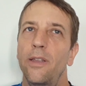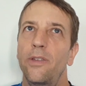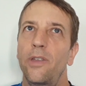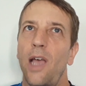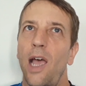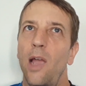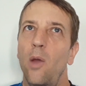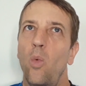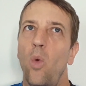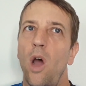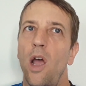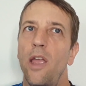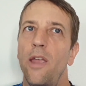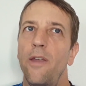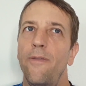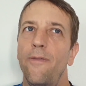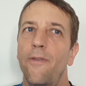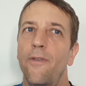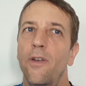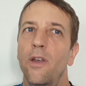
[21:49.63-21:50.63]
a Thai
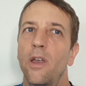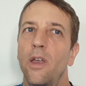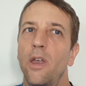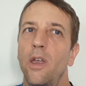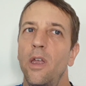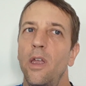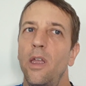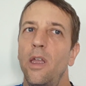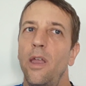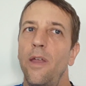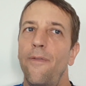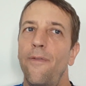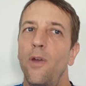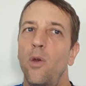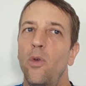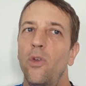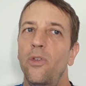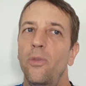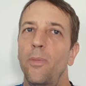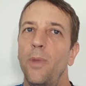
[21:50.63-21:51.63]
wife if it
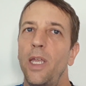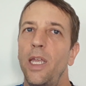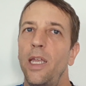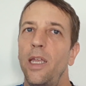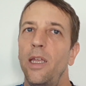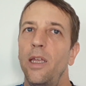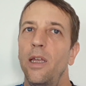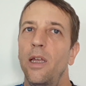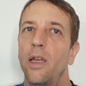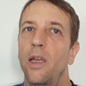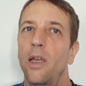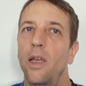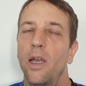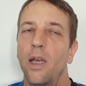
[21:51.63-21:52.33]
was me.